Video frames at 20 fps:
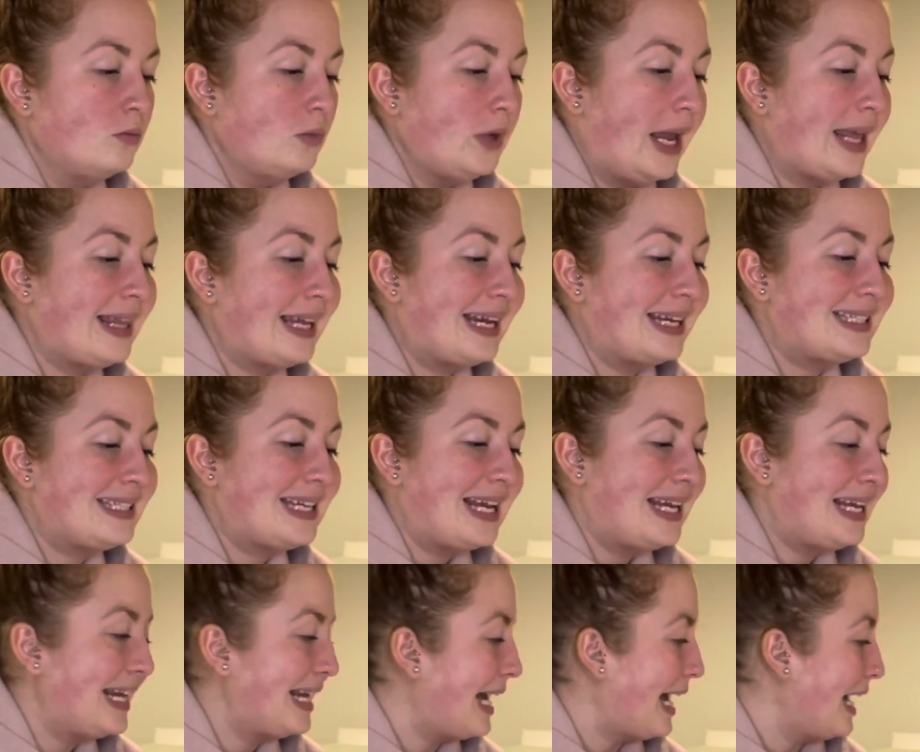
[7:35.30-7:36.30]
and like
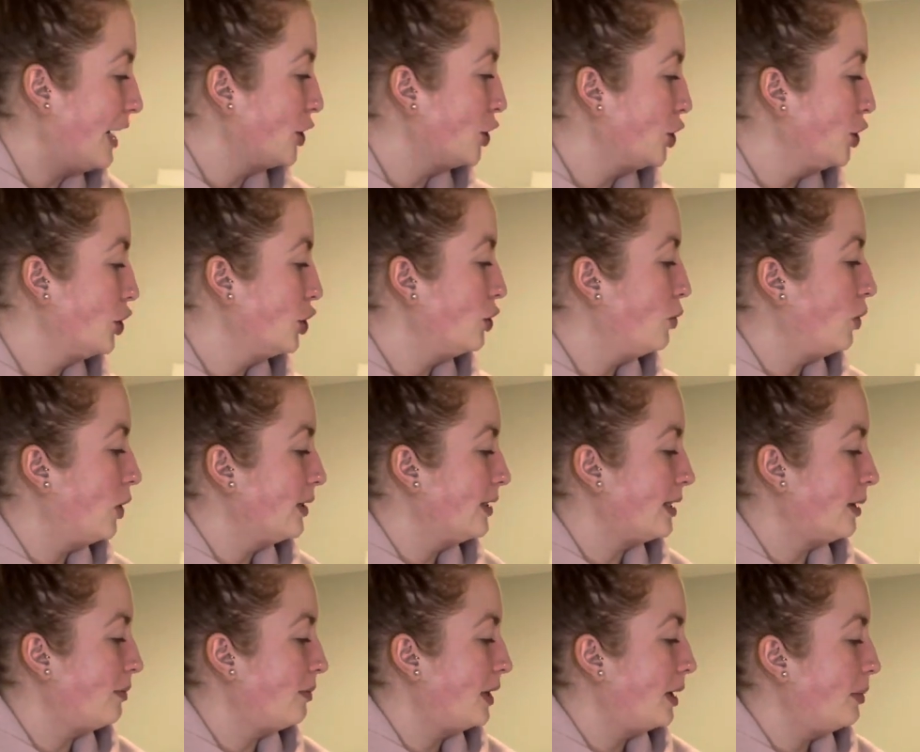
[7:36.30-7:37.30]
taking action towards
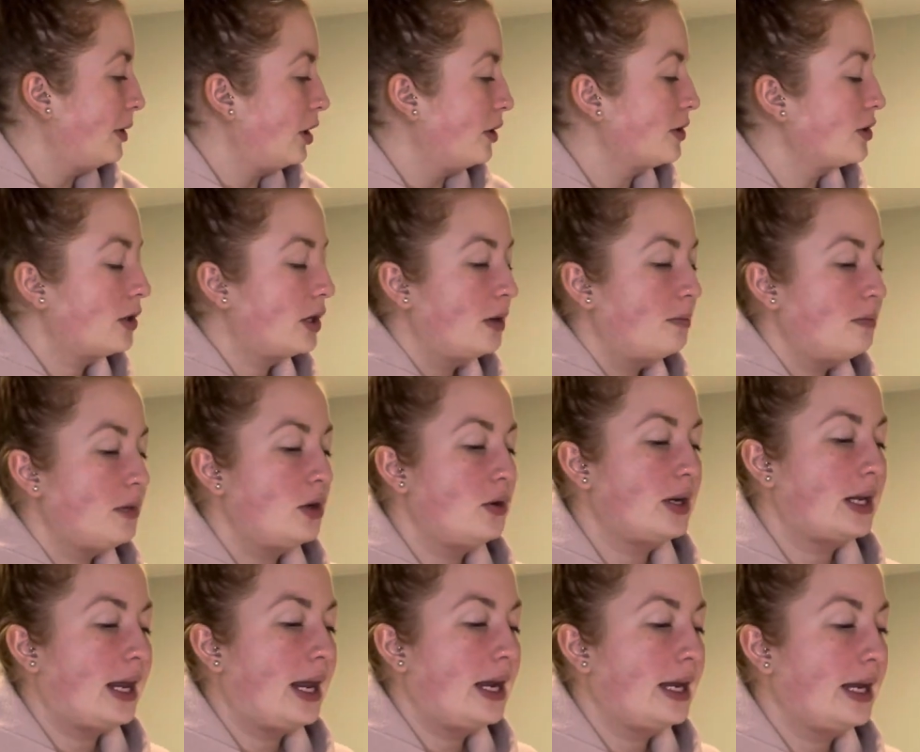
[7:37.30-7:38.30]
something, but also
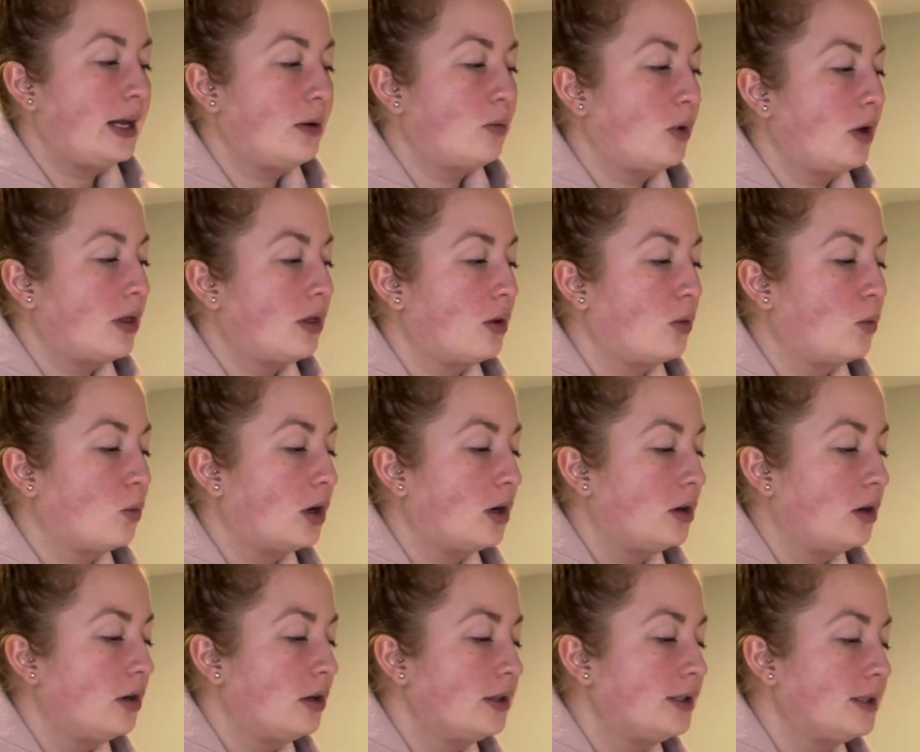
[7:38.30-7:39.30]
communicating it with the
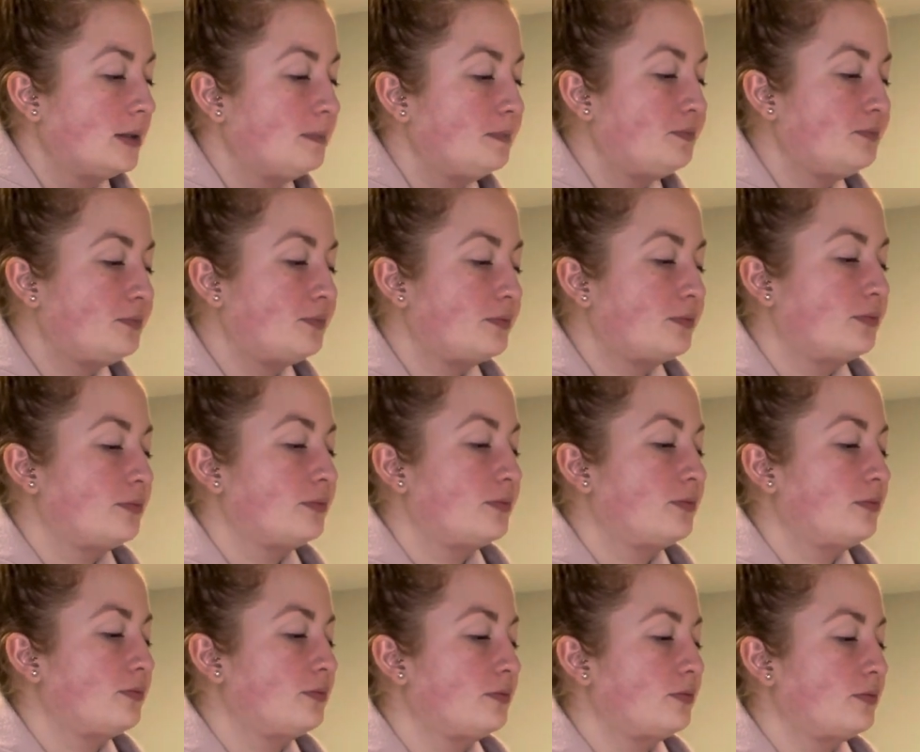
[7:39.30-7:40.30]
world.
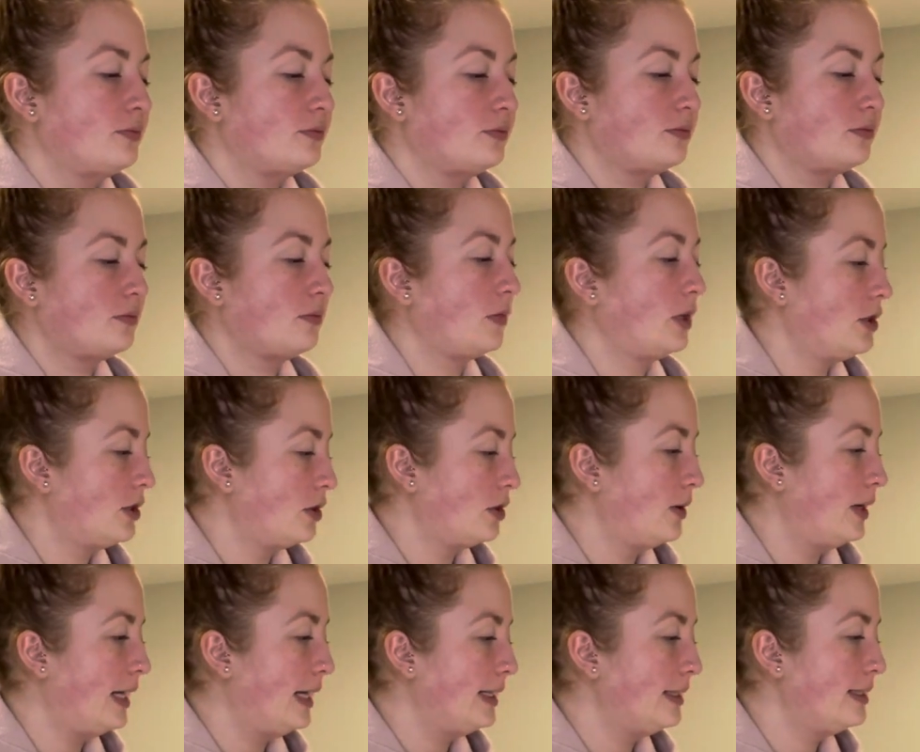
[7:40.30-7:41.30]
So
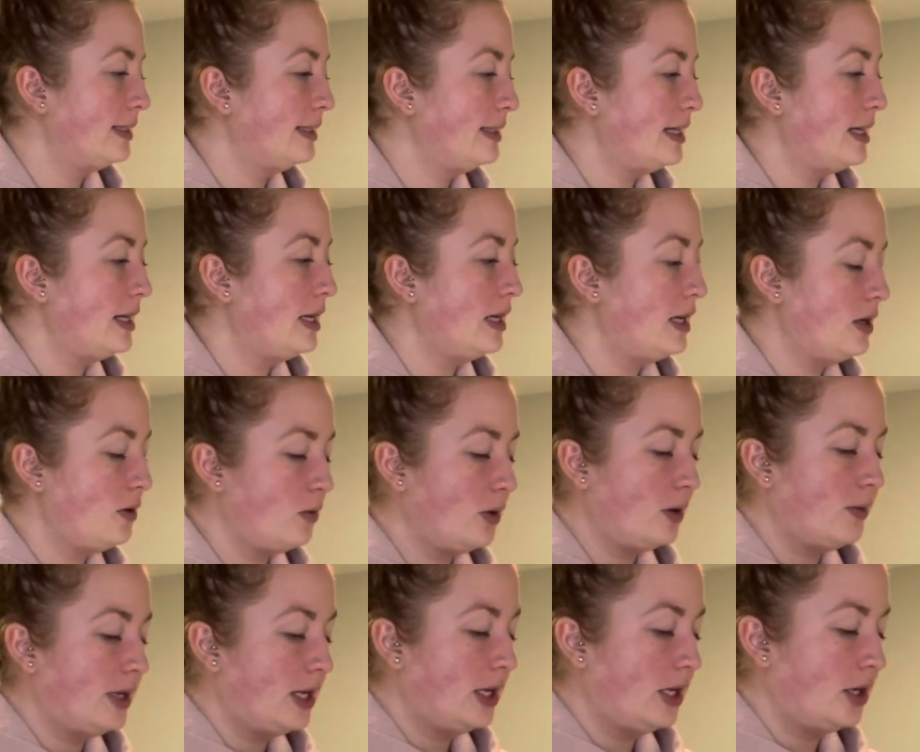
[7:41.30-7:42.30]
let's see where
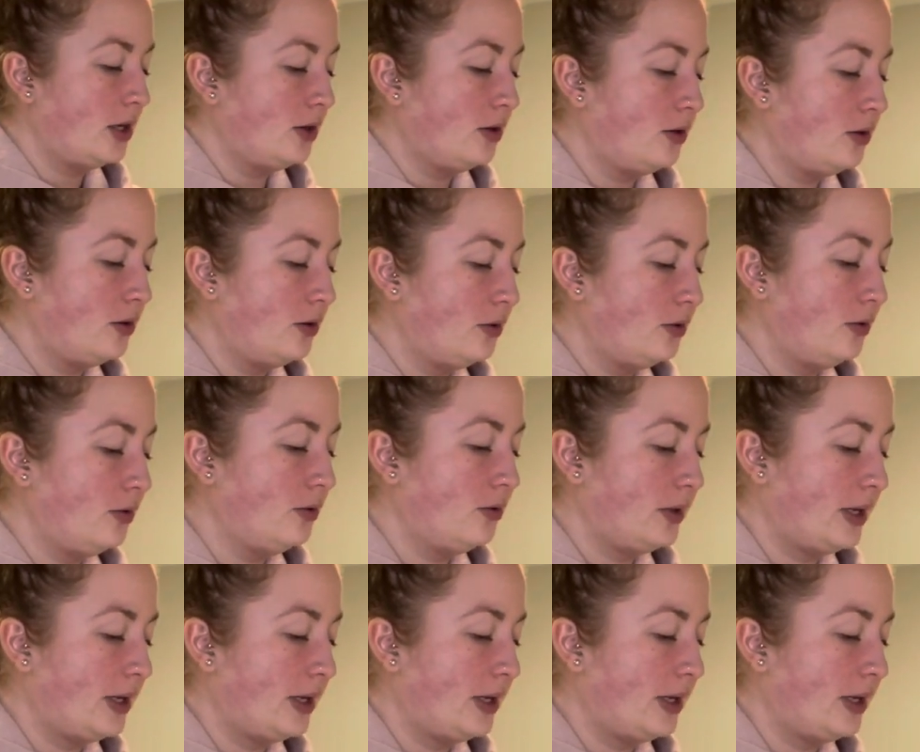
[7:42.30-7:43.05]
we go,